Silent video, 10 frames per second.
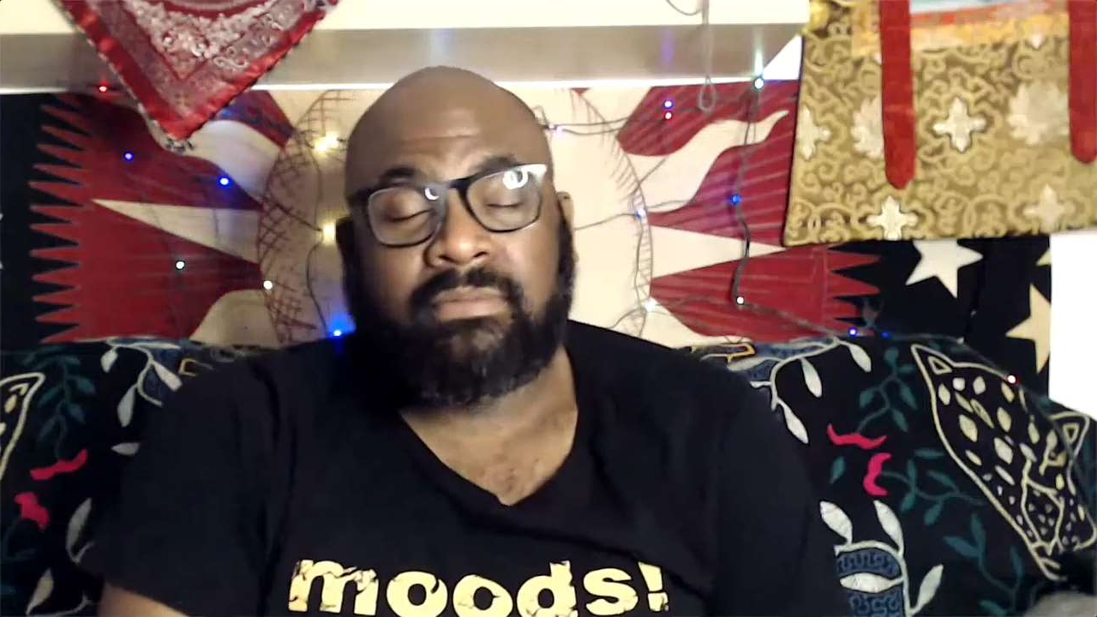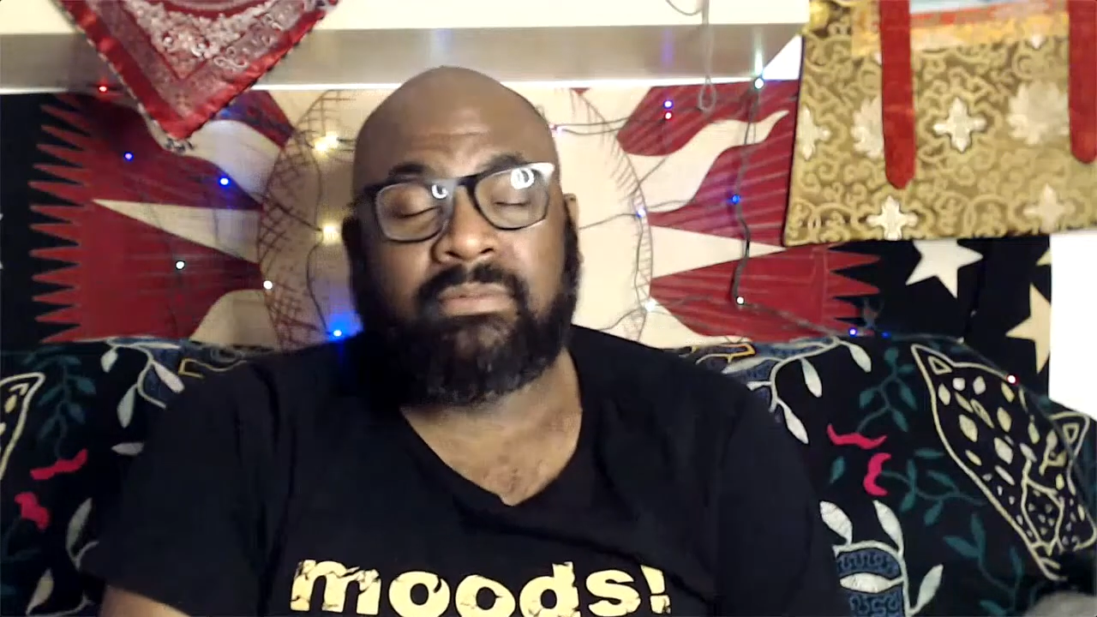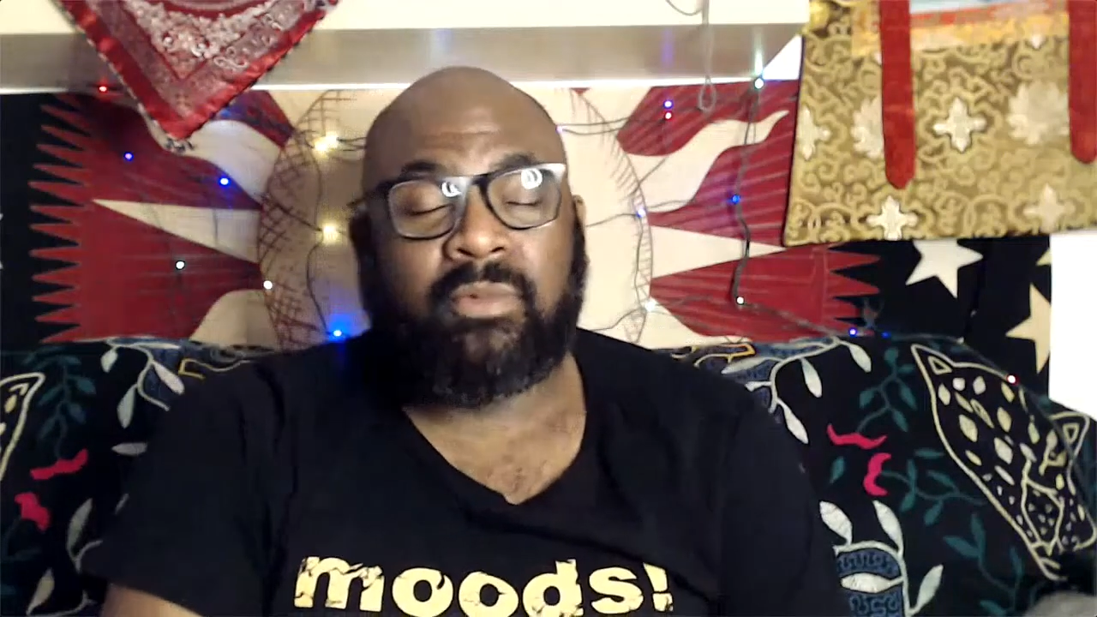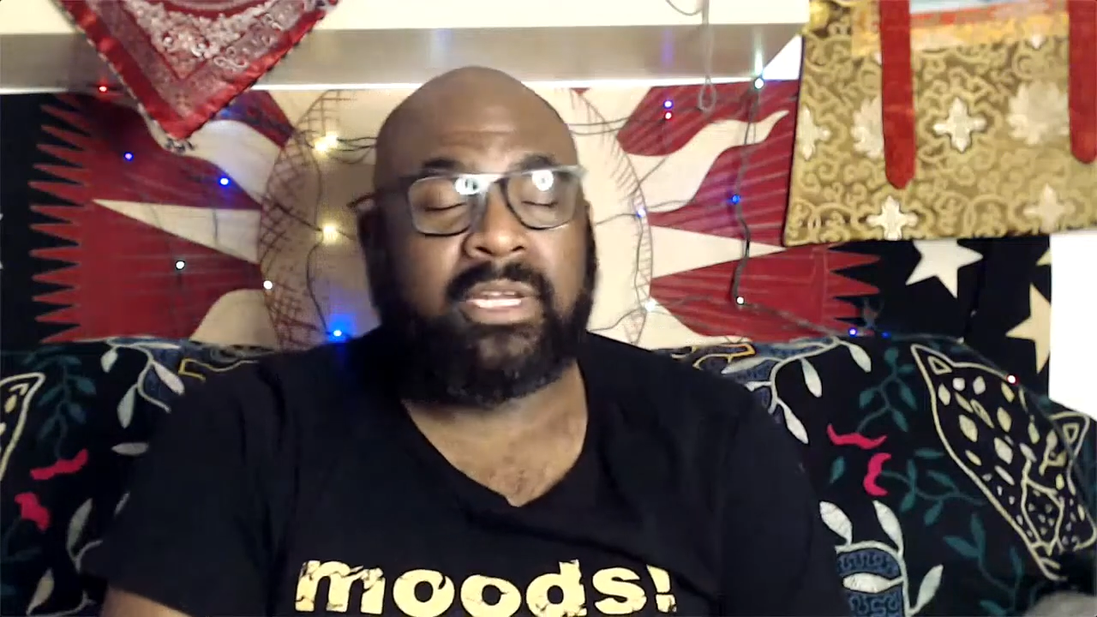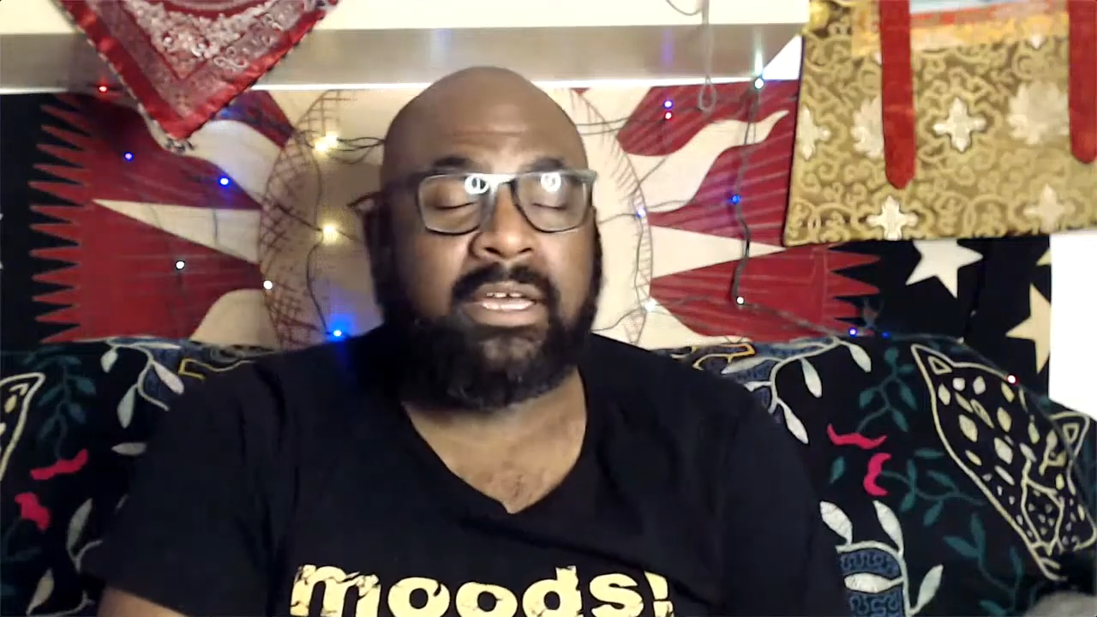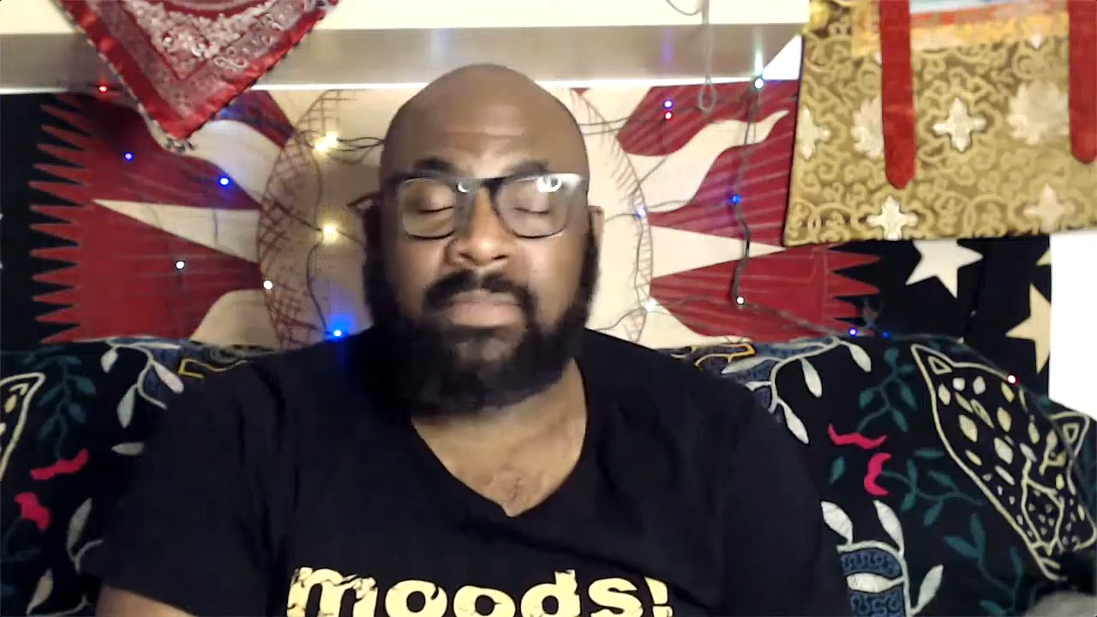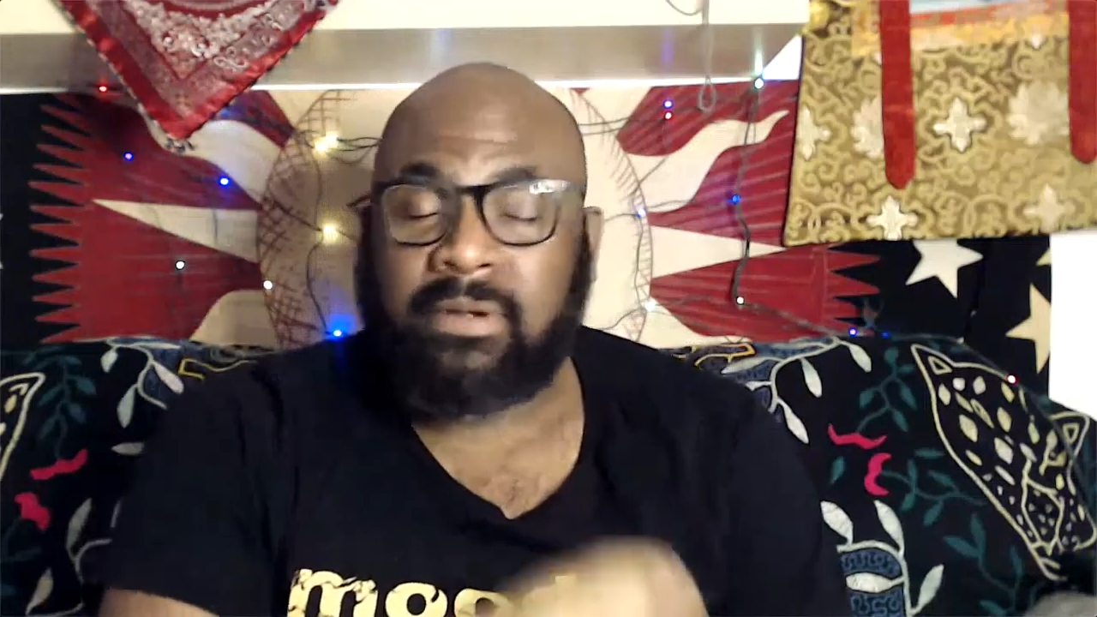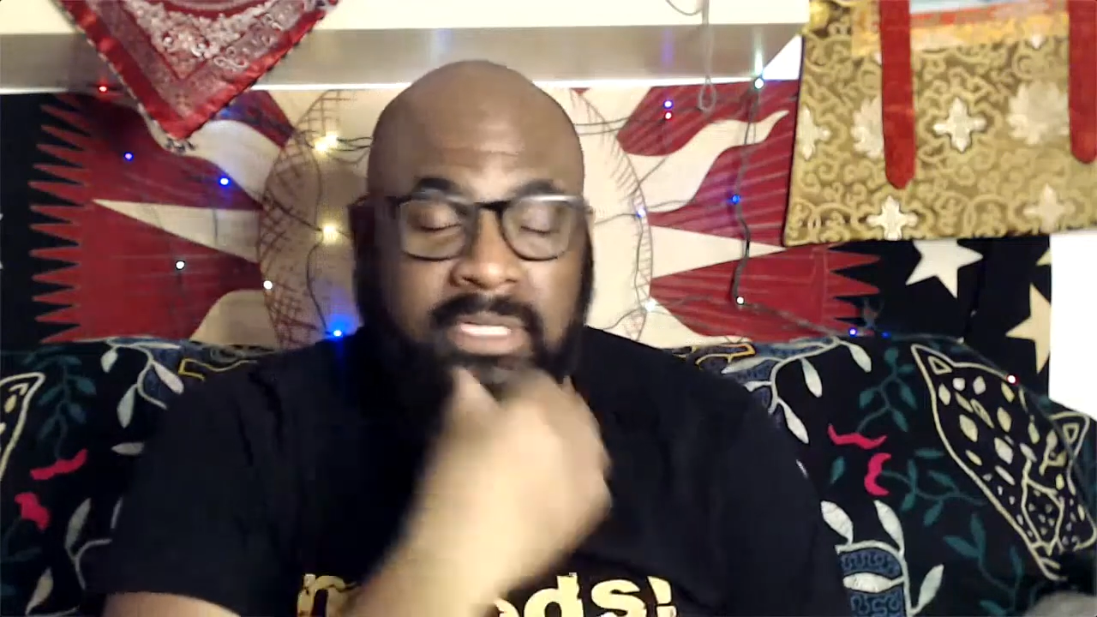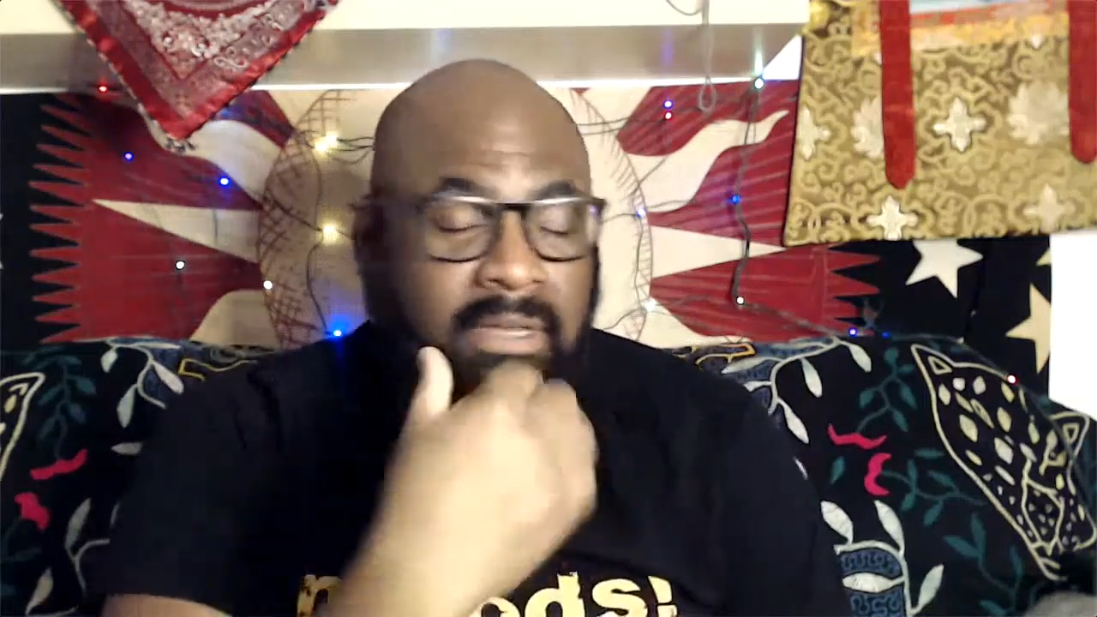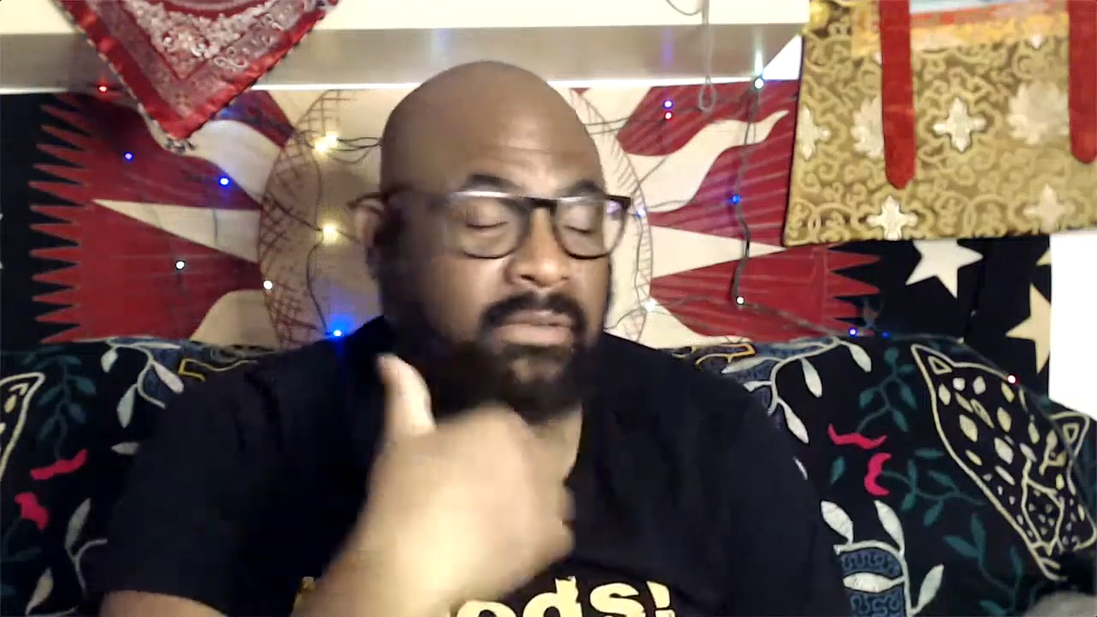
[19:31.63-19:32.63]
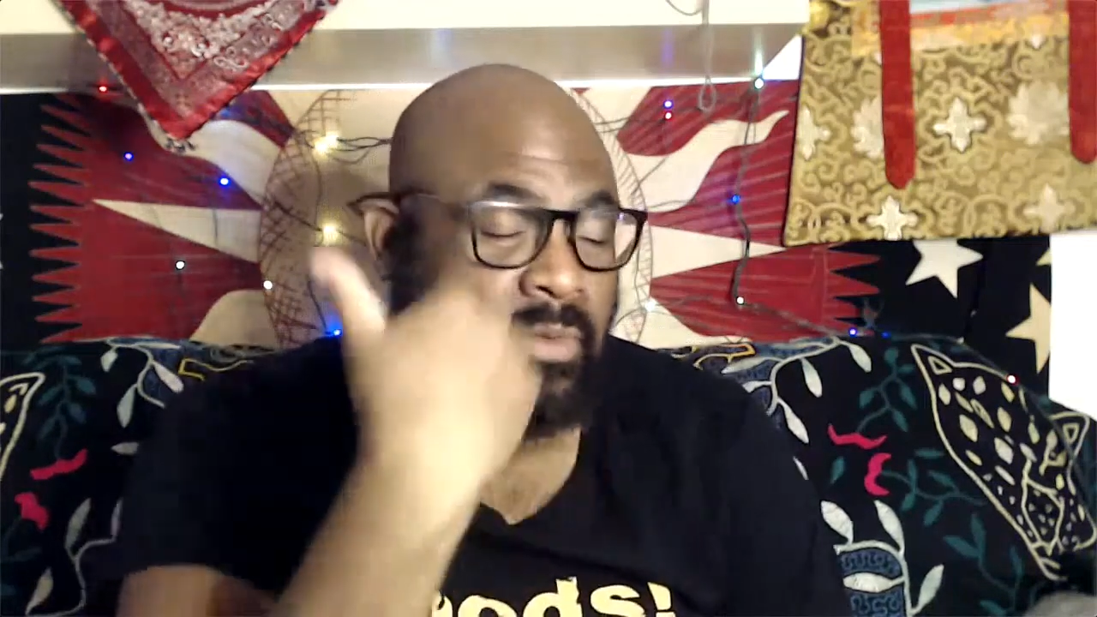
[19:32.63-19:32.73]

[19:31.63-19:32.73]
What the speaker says: wanting to help ourselves,